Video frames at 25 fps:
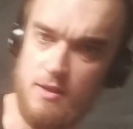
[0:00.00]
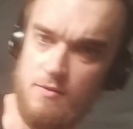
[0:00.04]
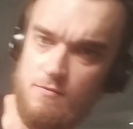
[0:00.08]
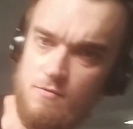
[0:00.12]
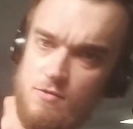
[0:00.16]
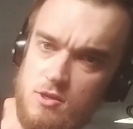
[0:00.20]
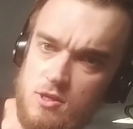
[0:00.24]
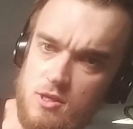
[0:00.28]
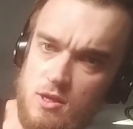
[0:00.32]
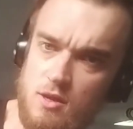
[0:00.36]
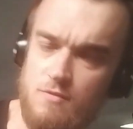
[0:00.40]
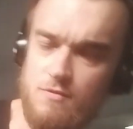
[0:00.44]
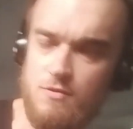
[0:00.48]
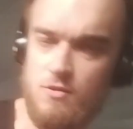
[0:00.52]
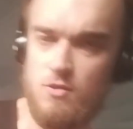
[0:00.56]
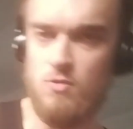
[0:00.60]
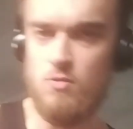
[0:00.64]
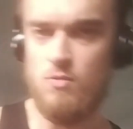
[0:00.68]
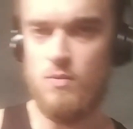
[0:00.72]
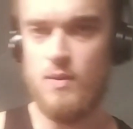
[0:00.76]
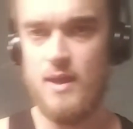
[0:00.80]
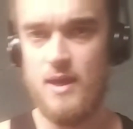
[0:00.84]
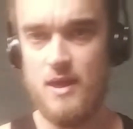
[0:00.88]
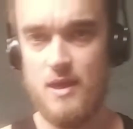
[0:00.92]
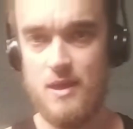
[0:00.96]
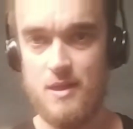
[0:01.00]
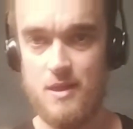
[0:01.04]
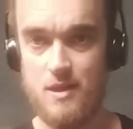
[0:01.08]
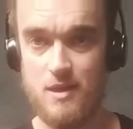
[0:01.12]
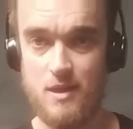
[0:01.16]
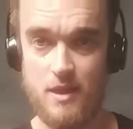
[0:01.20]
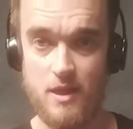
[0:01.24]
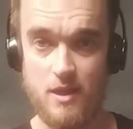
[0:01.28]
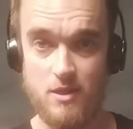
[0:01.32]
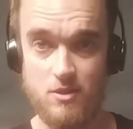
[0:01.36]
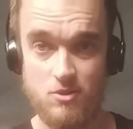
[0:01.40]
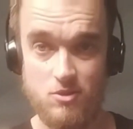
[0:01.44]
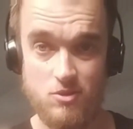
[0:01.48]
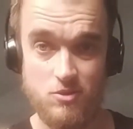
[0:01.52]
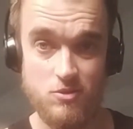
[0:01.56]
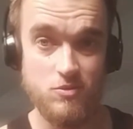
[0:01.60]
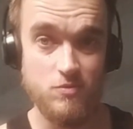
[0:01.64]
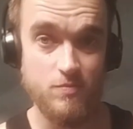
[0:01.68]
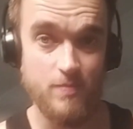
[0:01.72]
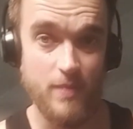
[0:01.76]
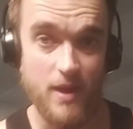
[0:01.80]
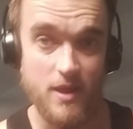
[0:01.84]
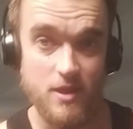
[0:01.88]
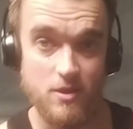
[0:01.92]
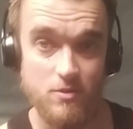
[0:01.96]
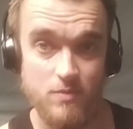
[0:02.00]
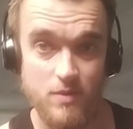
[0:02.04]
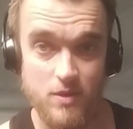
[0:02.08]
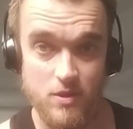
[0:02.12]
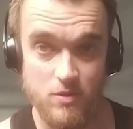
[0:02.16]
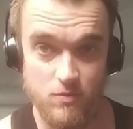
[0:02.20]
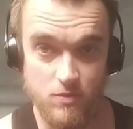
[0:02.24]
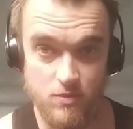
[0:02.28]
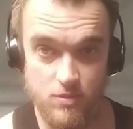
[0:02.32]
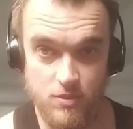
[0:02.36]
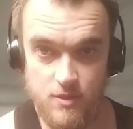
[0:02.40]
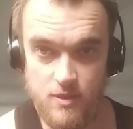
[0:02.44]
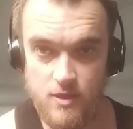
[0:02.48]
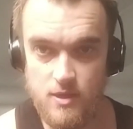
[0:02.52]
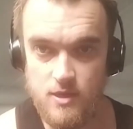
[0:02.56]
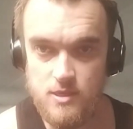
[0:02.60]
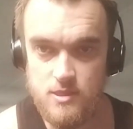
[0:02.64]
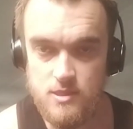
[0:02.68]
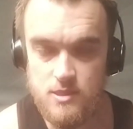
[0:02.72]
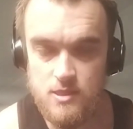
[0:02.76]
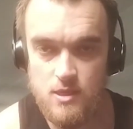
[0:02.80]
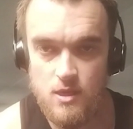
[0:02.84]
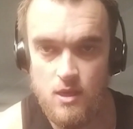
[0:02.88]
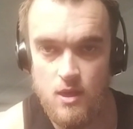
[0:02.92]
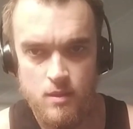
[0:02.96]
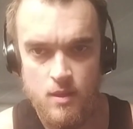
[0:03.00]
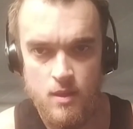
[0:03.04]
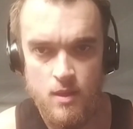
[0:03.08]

Give yourself a little weight. Again, you can use body weight with this.